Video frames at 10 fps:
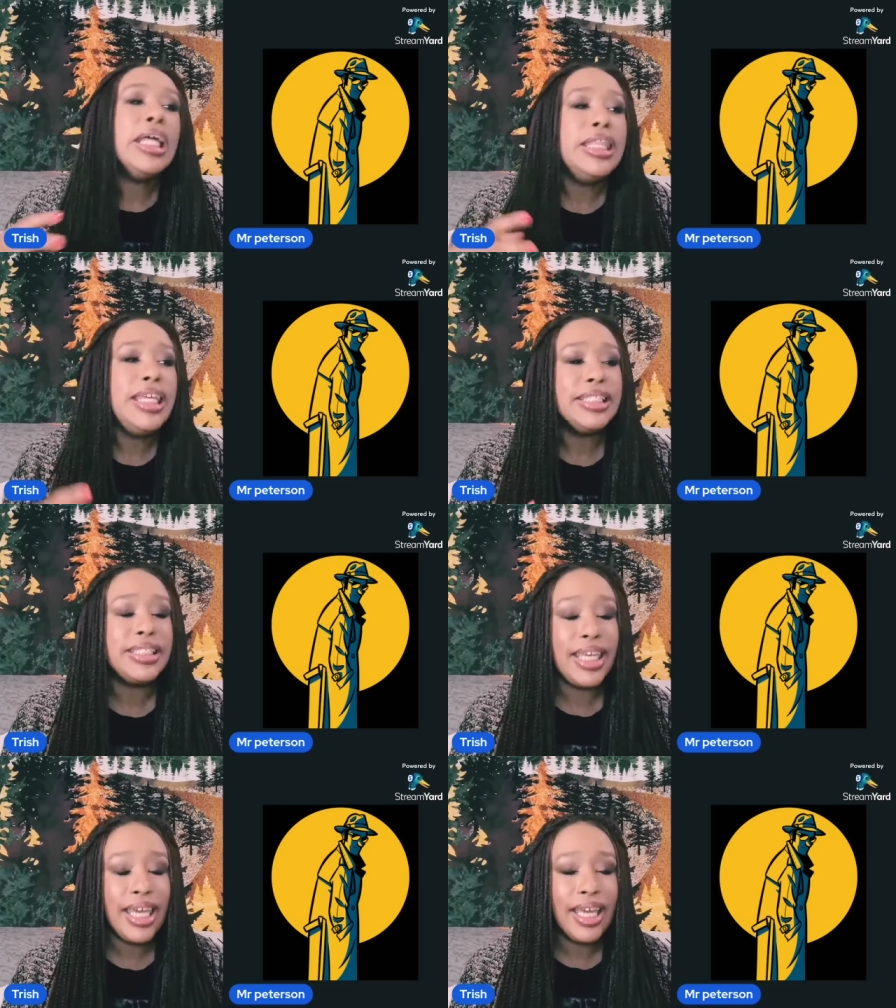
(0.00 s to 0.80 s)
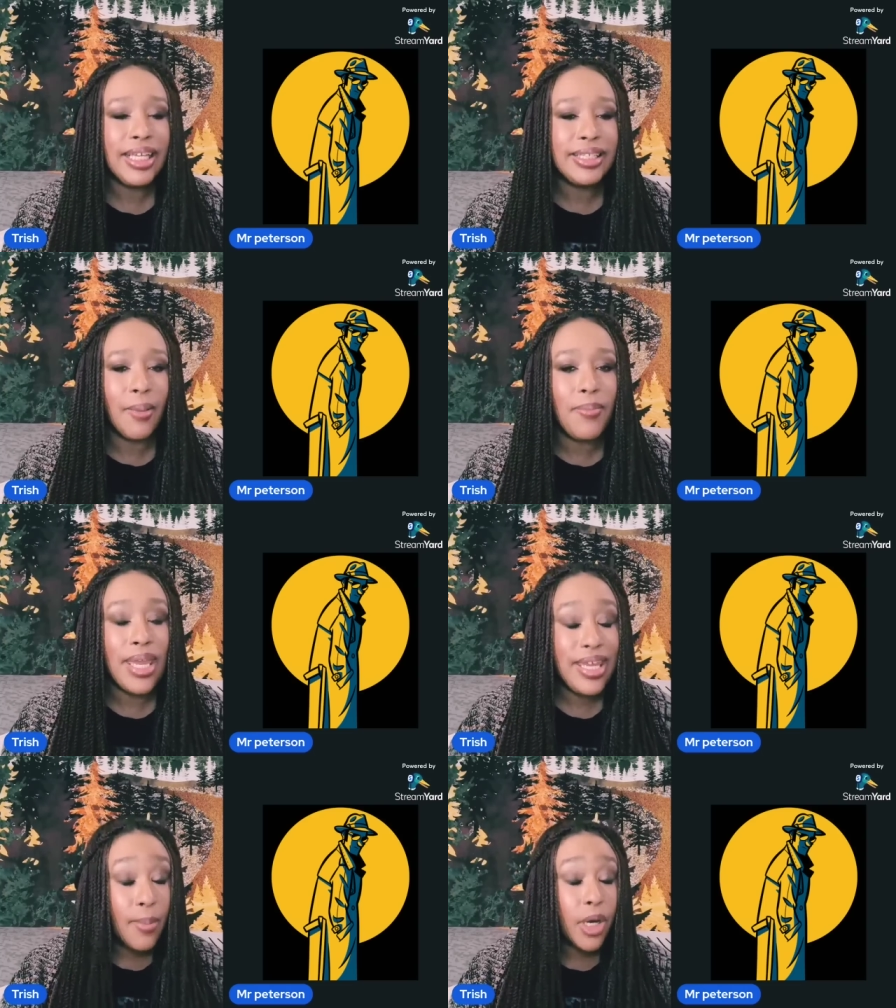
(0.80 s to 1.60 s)
These kids
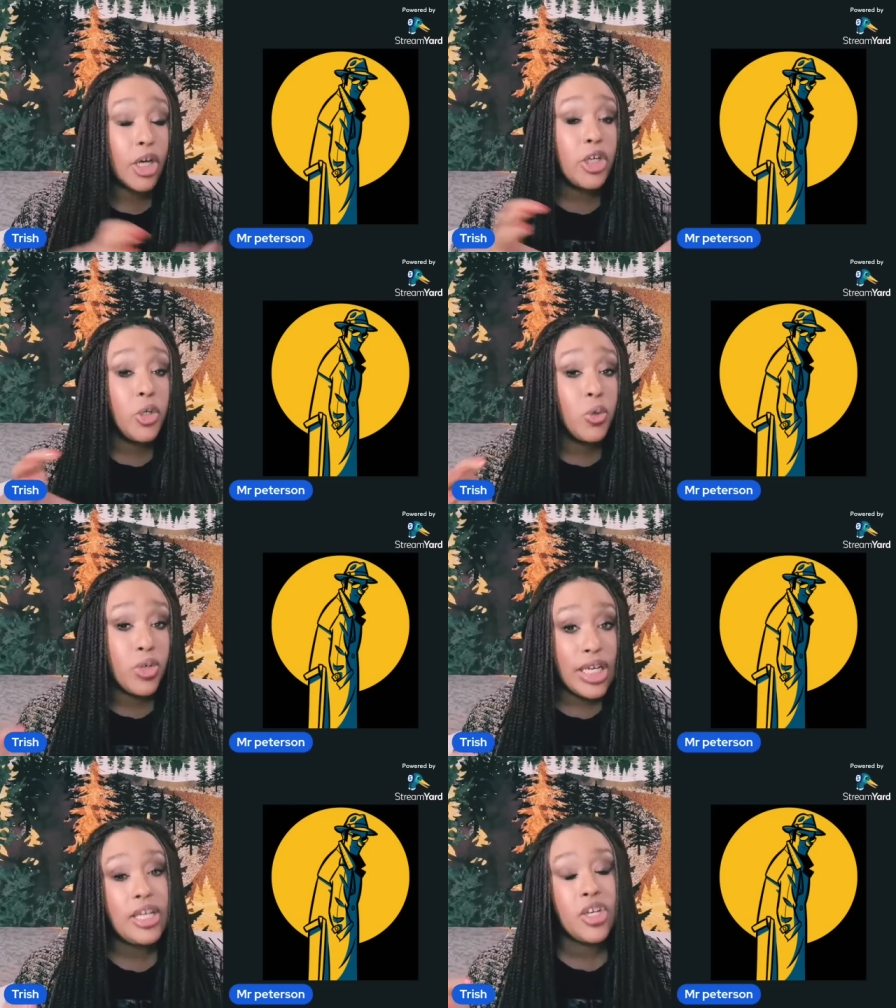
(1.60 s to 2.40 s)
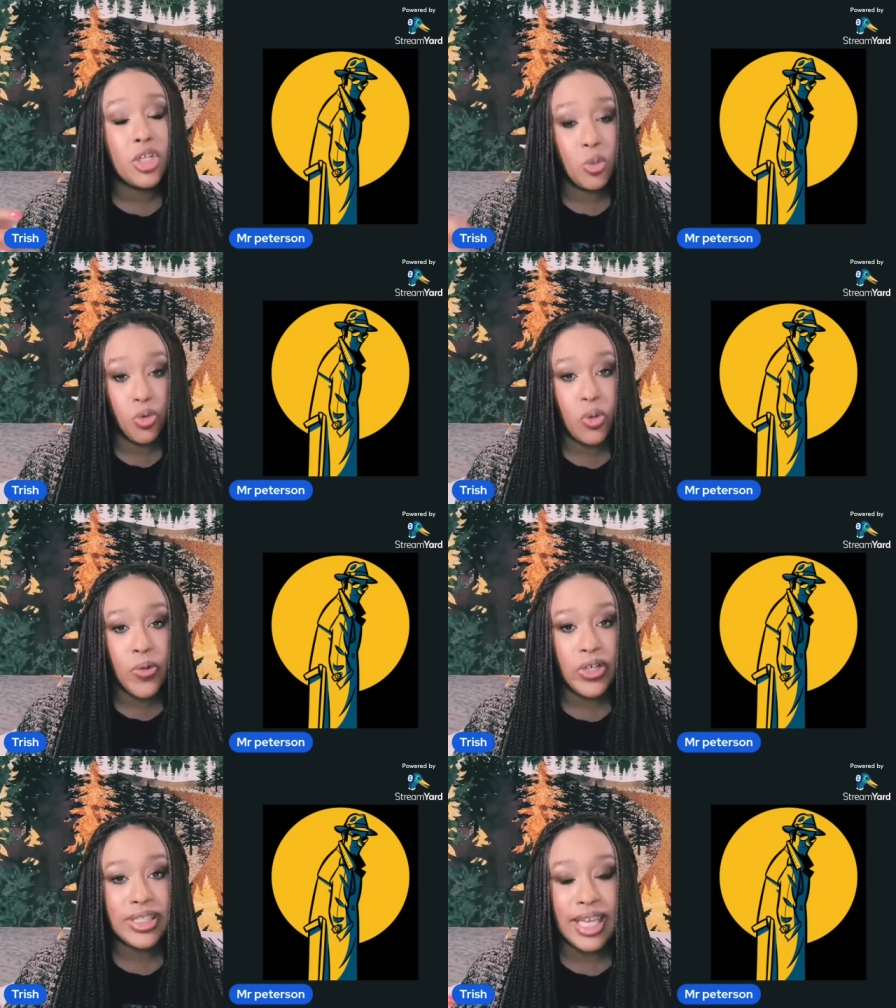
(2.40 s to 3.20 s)
made up egregious
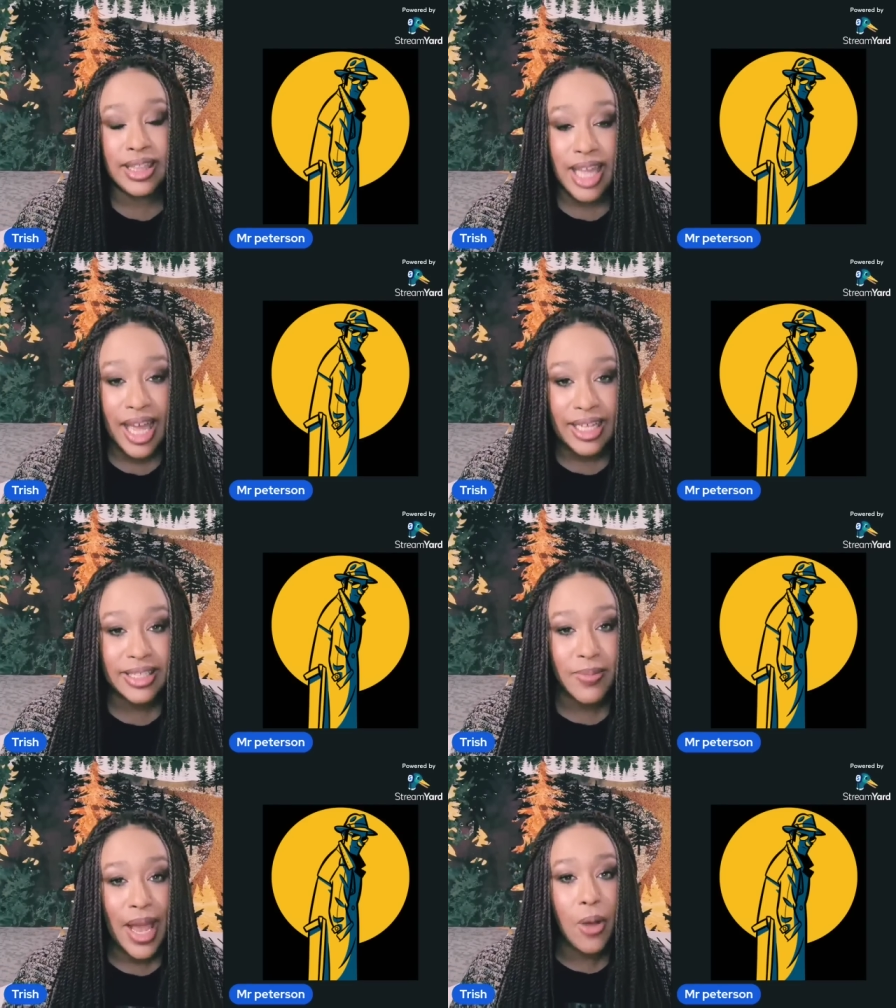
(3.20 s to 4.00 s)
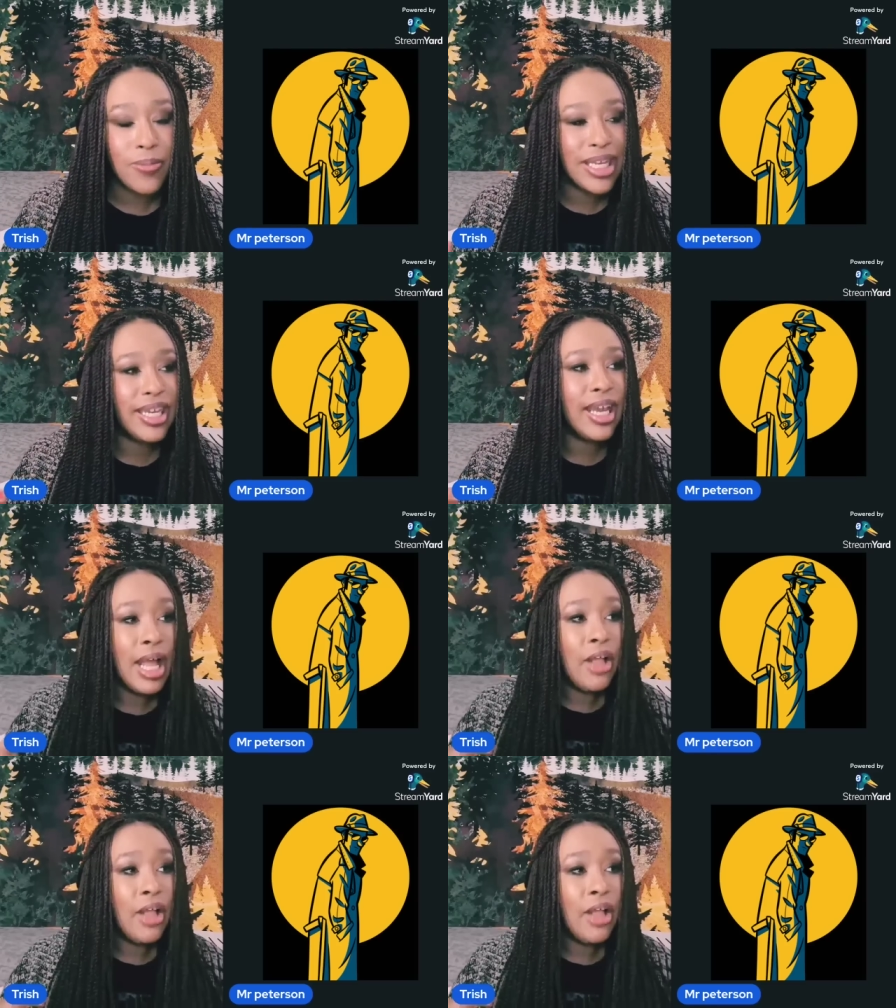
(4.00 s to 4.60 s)
rumors and lies about me,